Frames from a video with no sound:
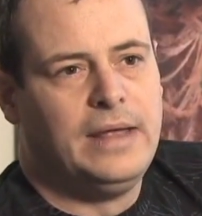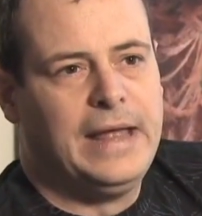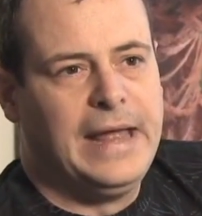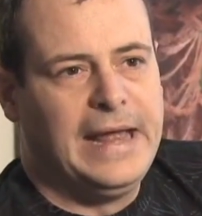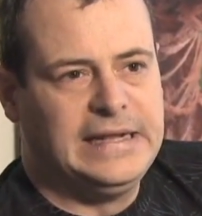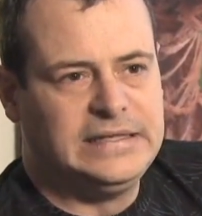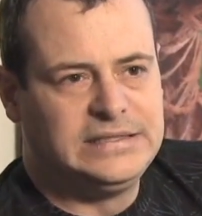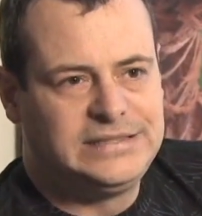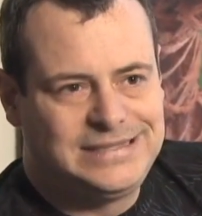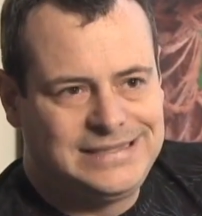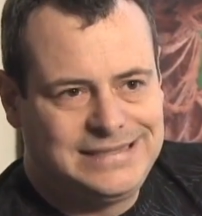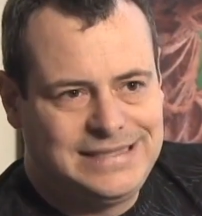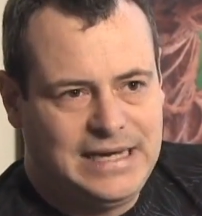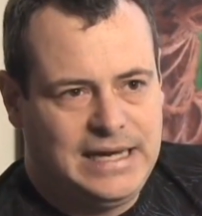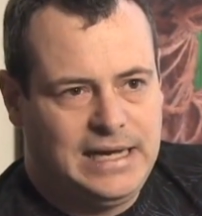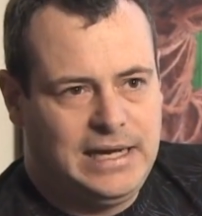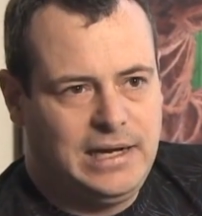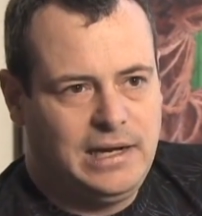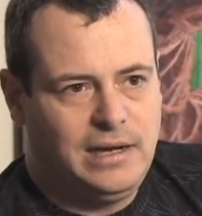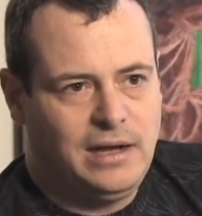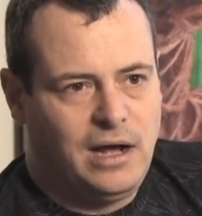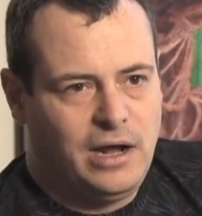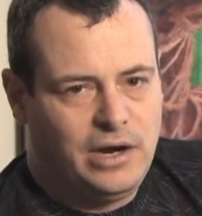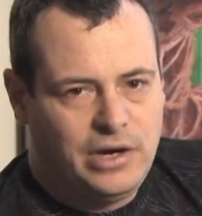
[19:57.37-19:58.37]
and
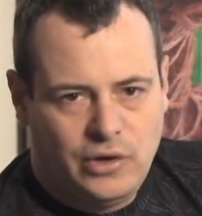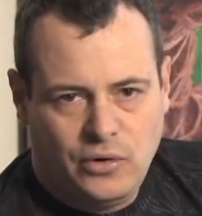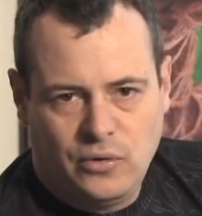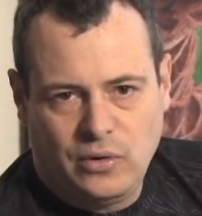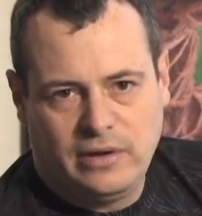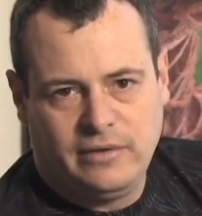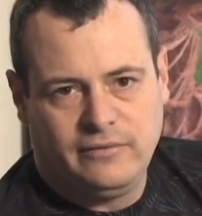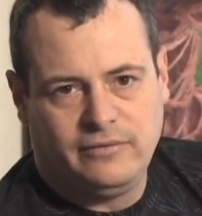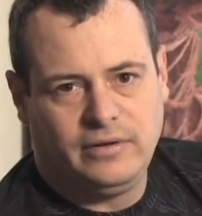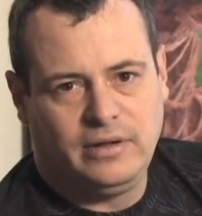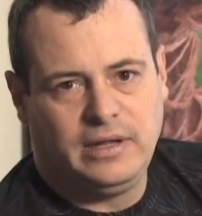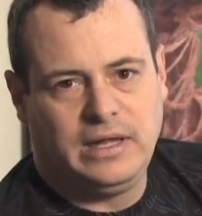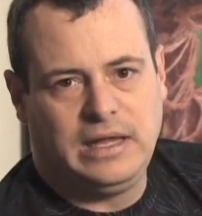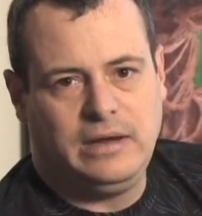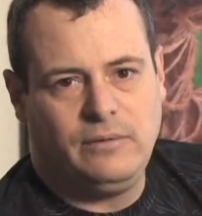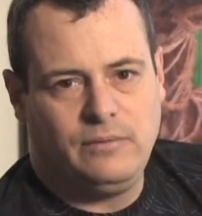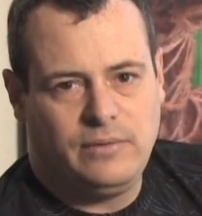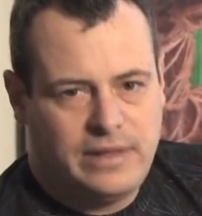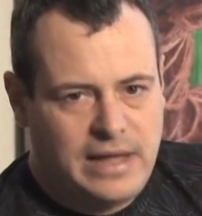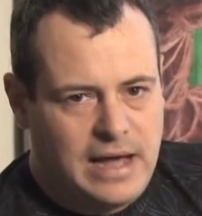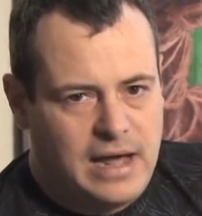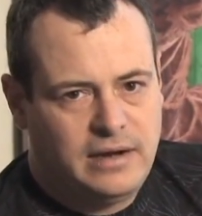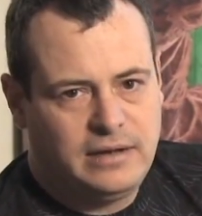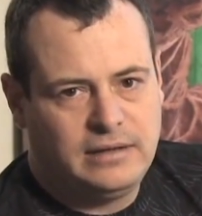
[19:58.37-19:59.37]
see unequivocally,
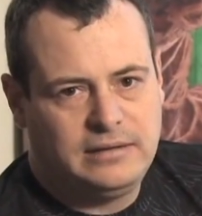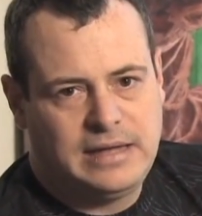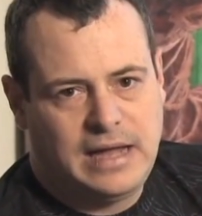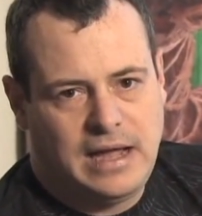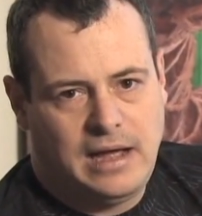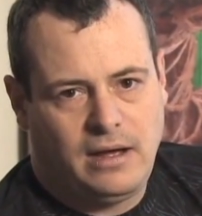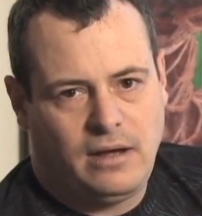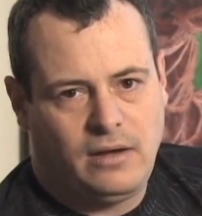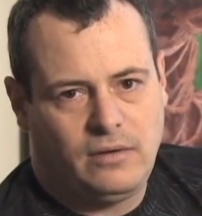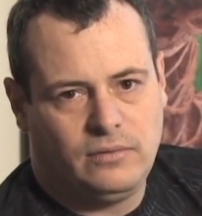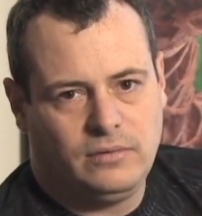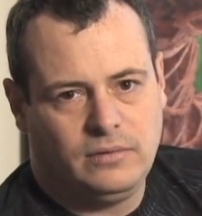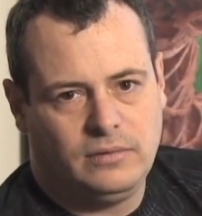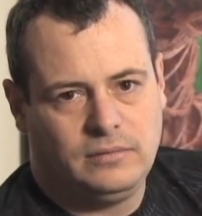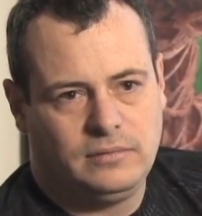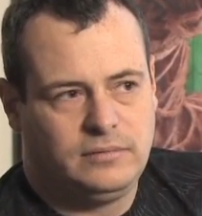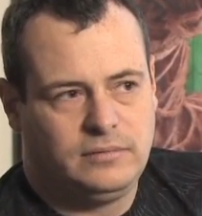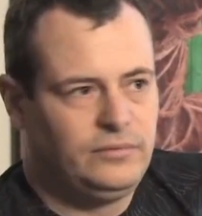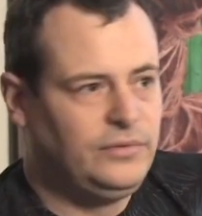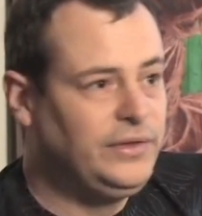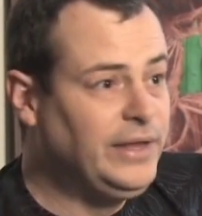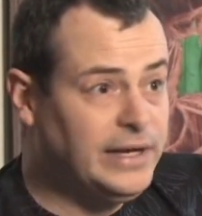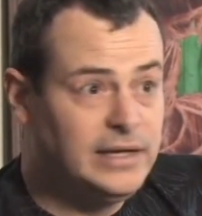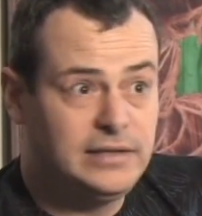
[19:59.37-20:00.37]
without a doubt,
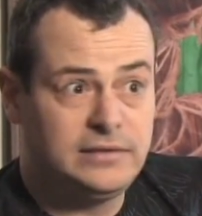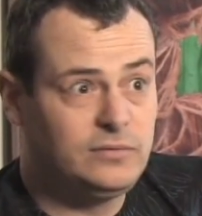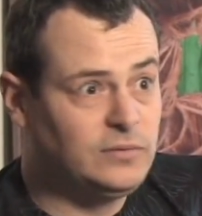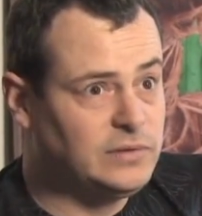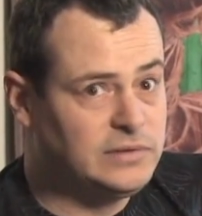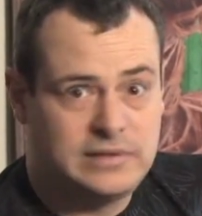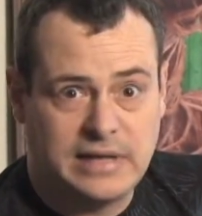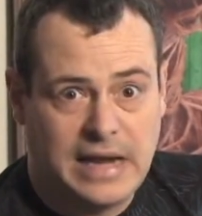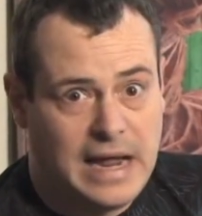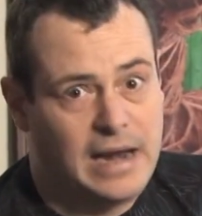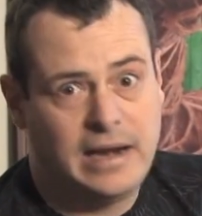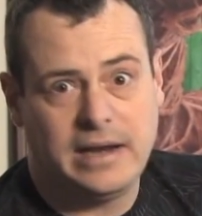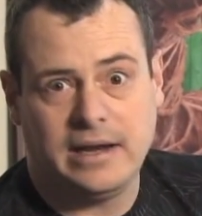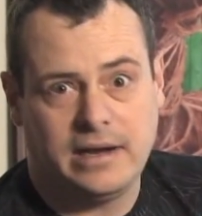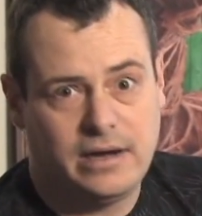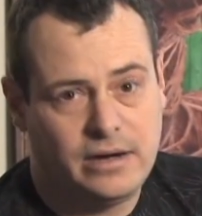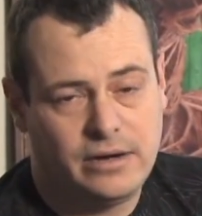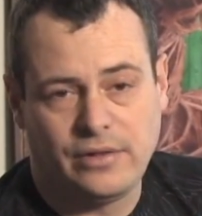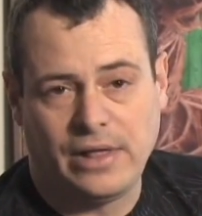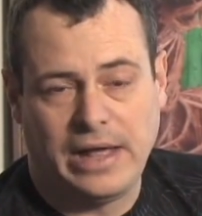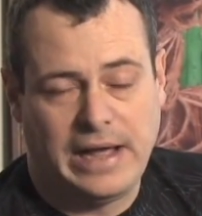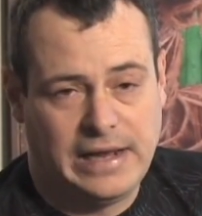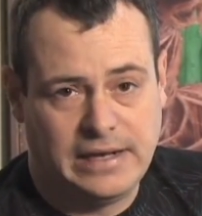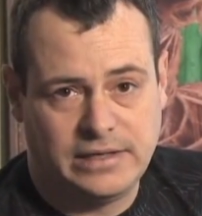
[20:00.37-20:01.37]
this was not
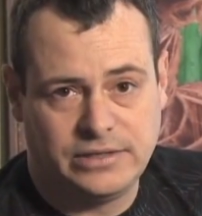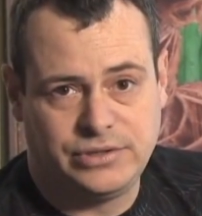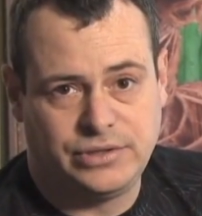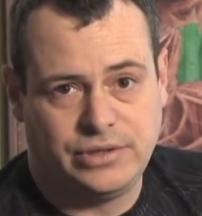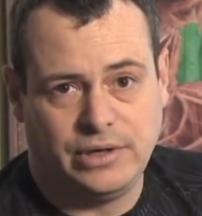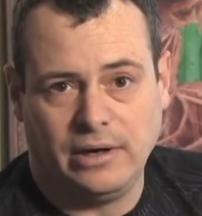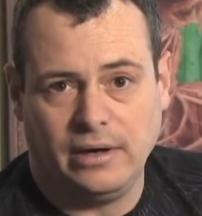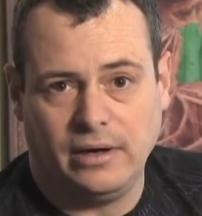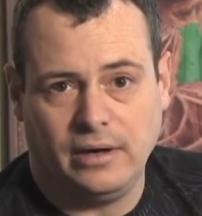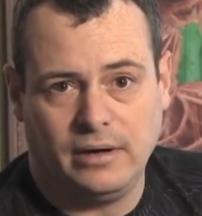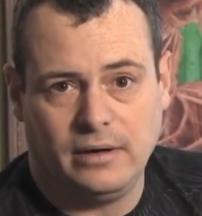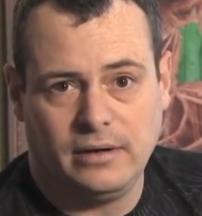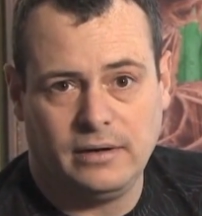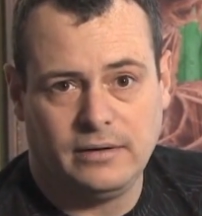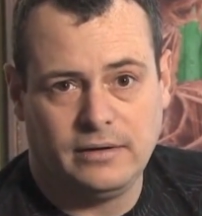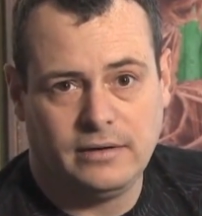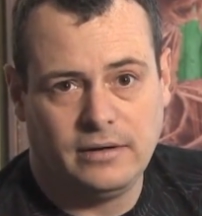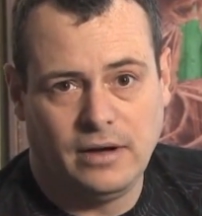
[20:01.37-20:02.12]
here last year.